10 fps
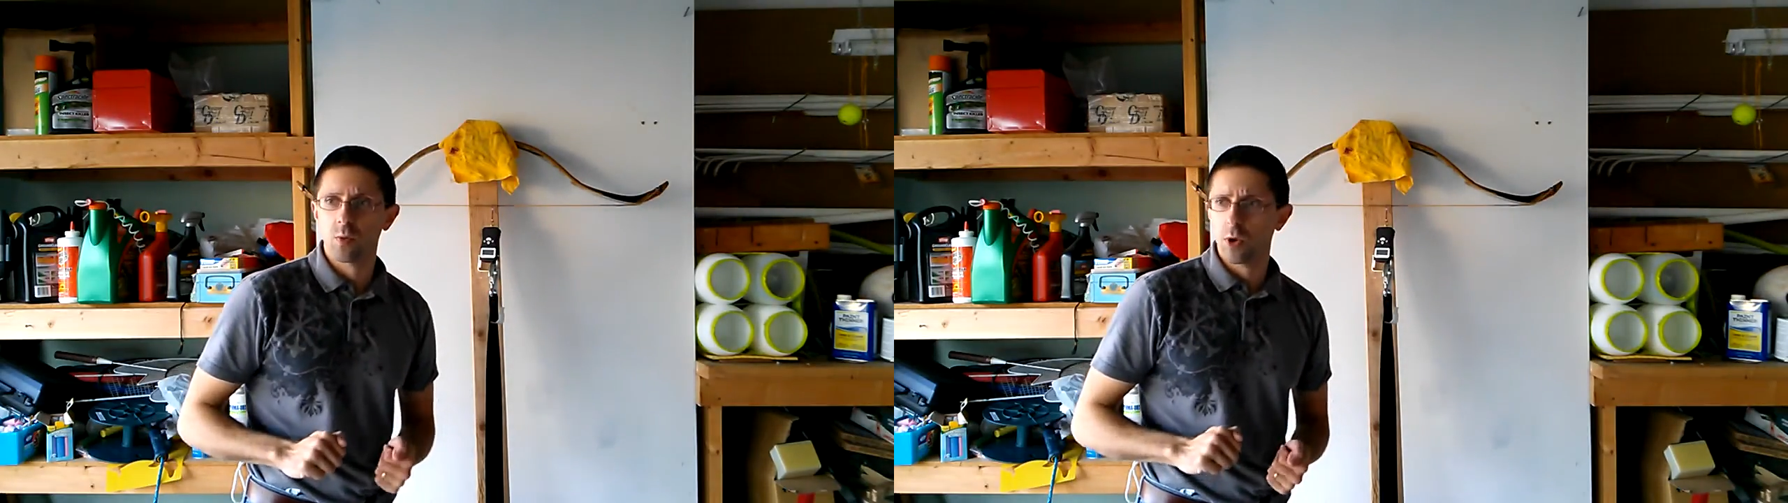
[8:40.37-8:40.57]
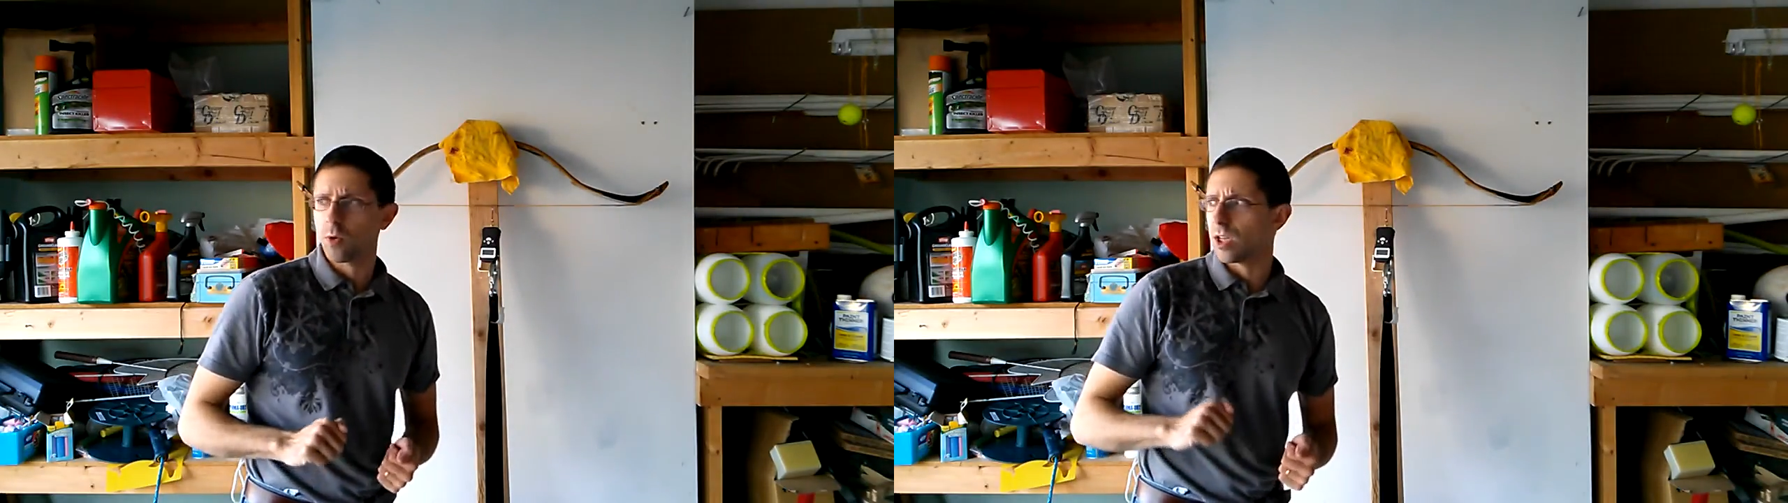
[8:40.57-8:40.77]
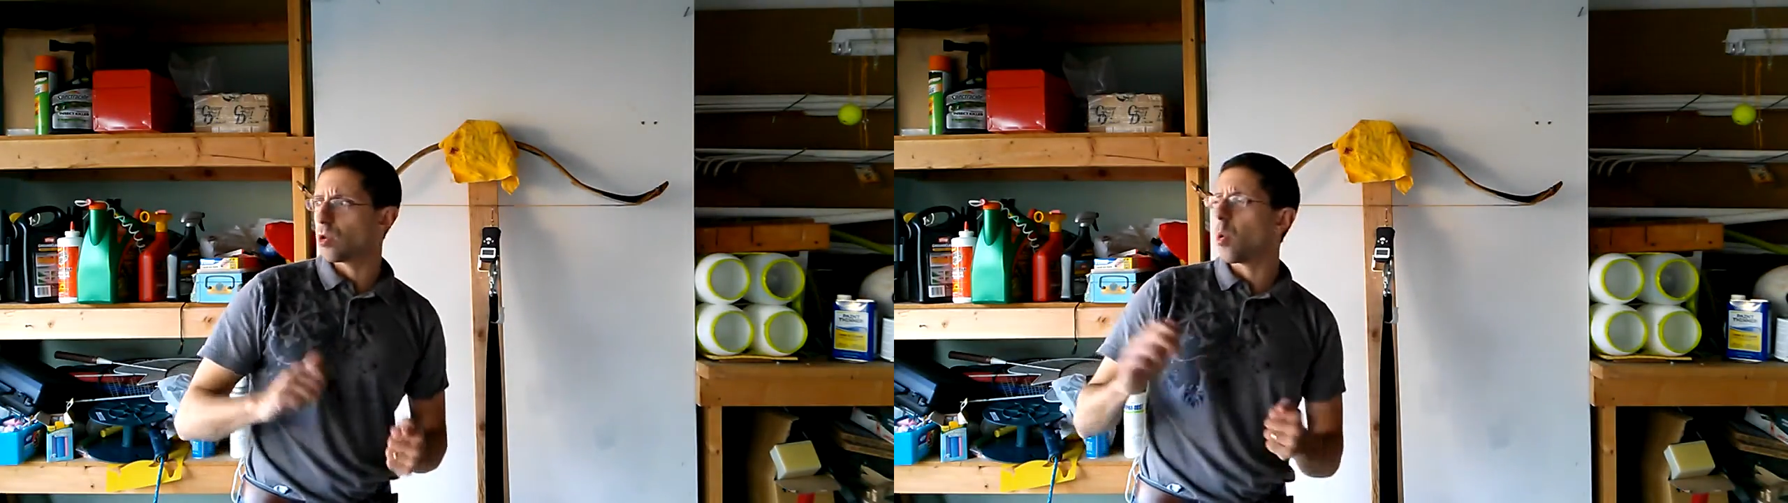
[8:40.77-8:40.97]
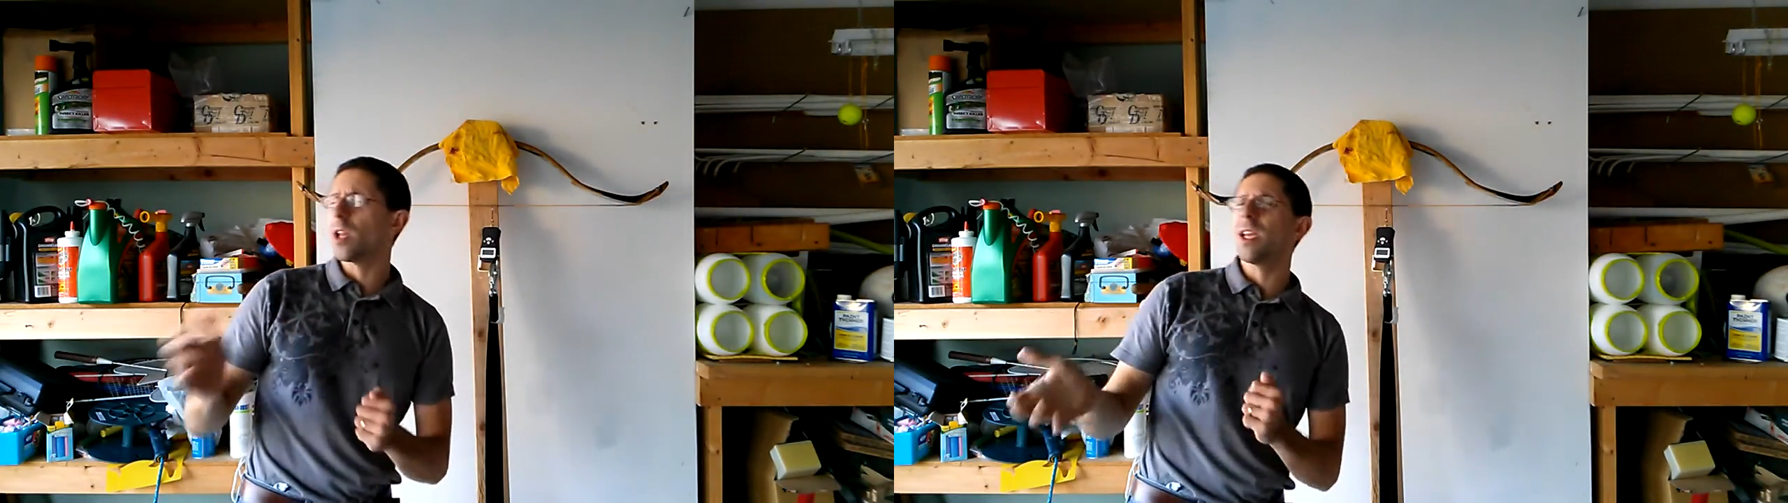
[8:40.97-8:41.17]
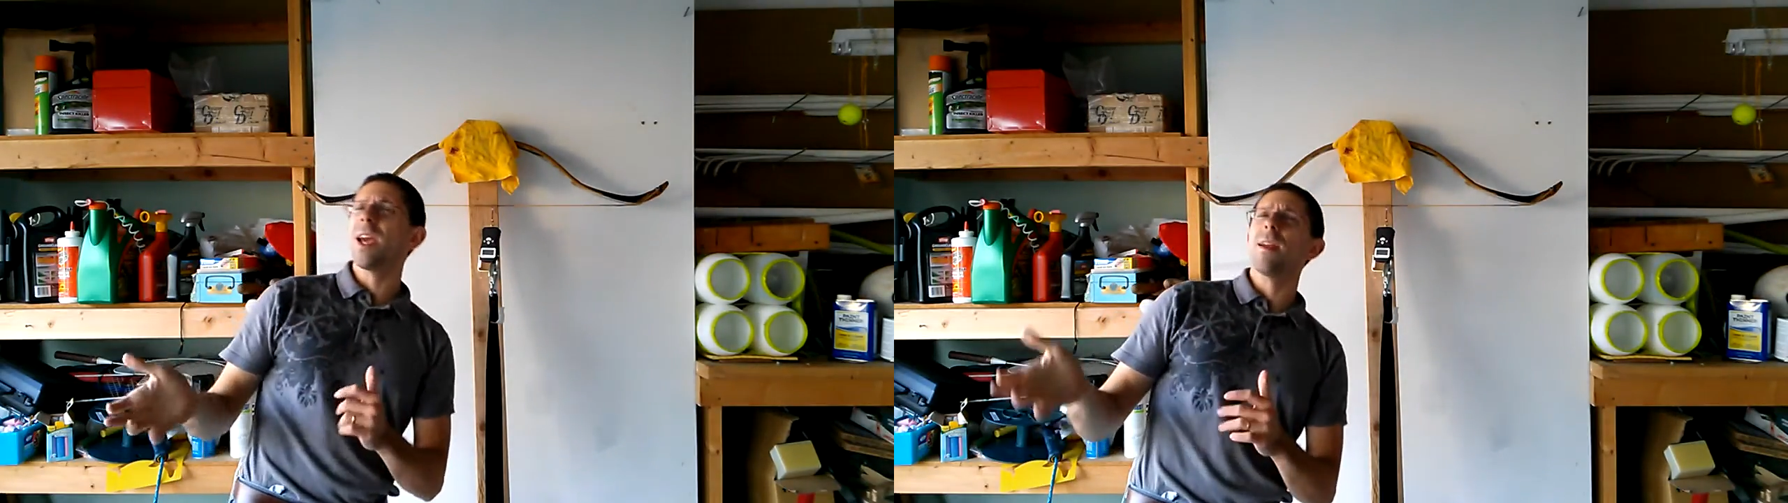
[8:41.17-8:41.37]
Well, okay,
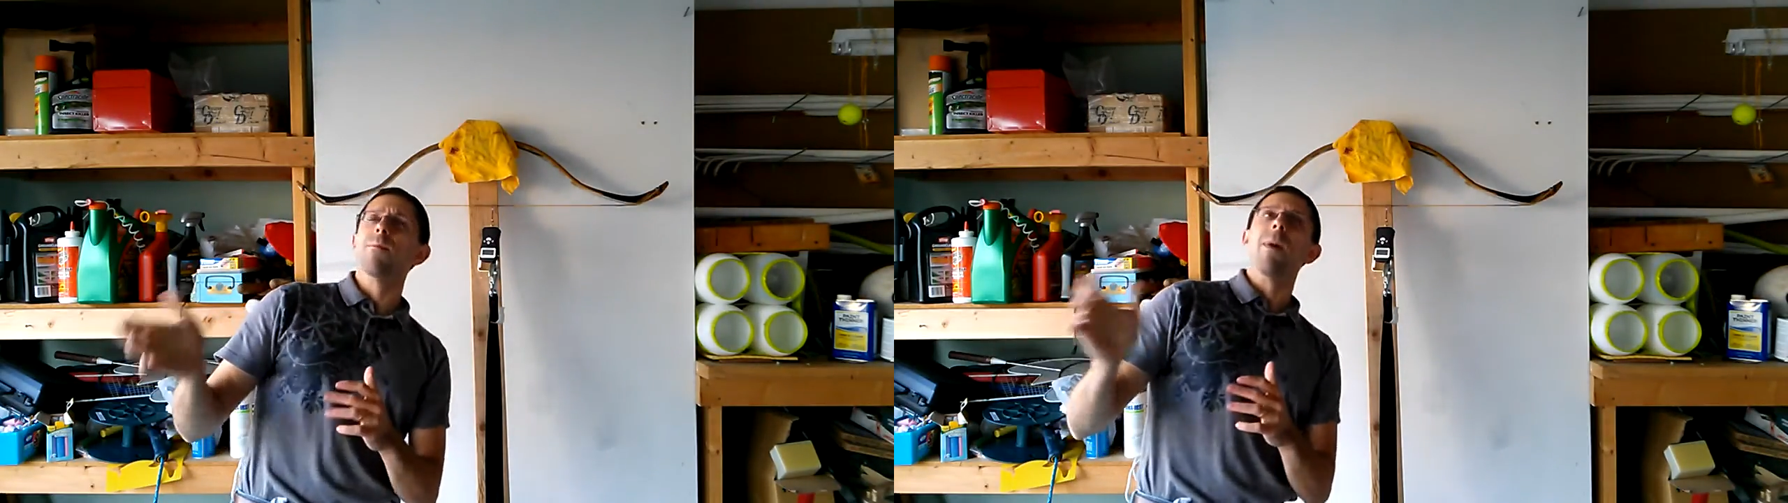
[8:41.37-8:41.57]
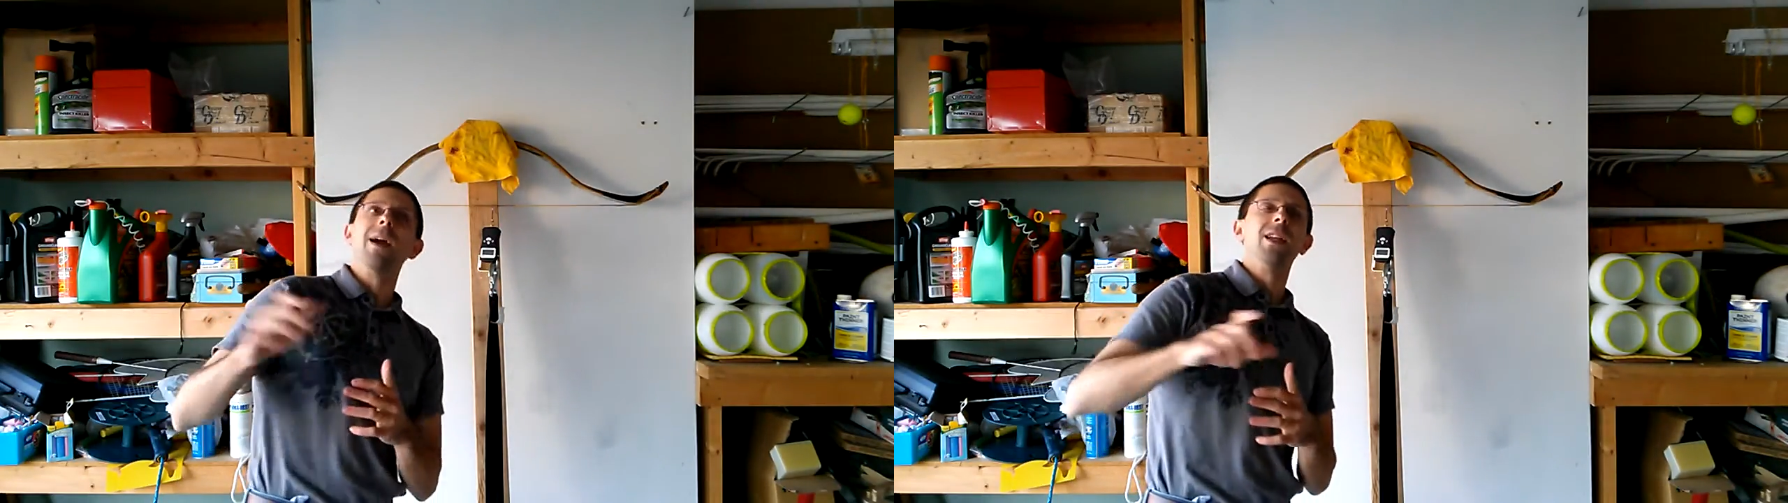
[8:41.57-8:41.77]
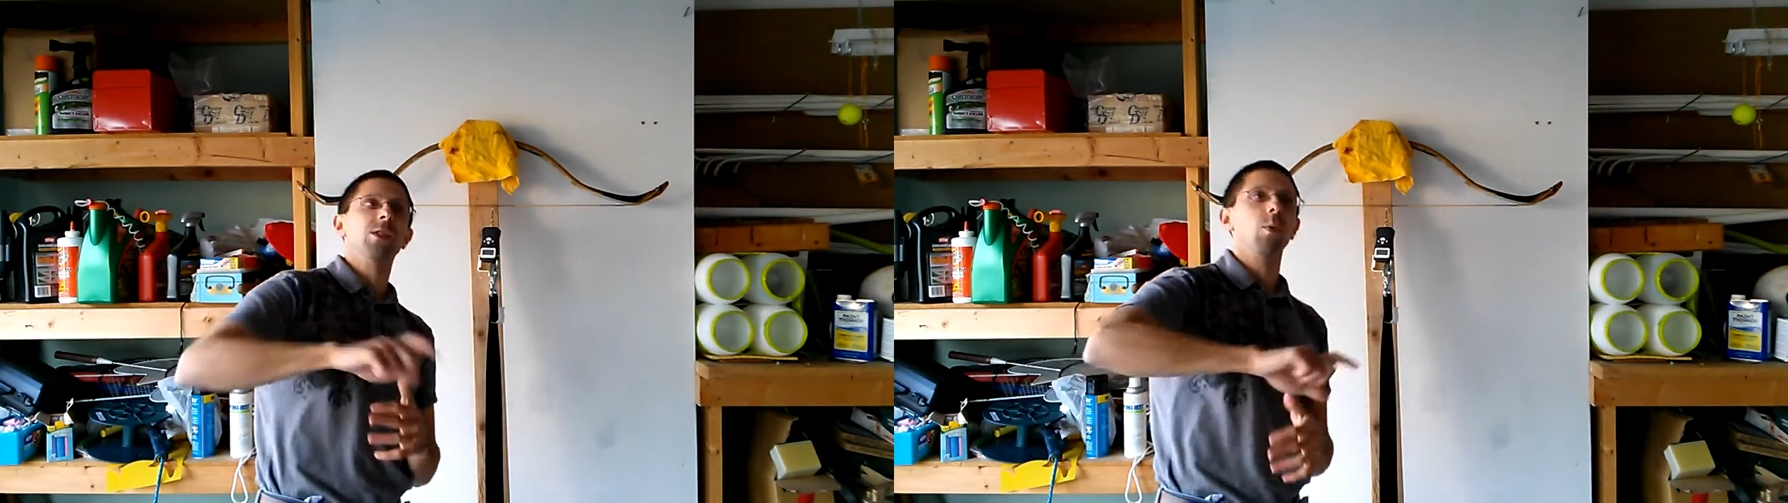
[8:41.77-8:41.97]
28 minus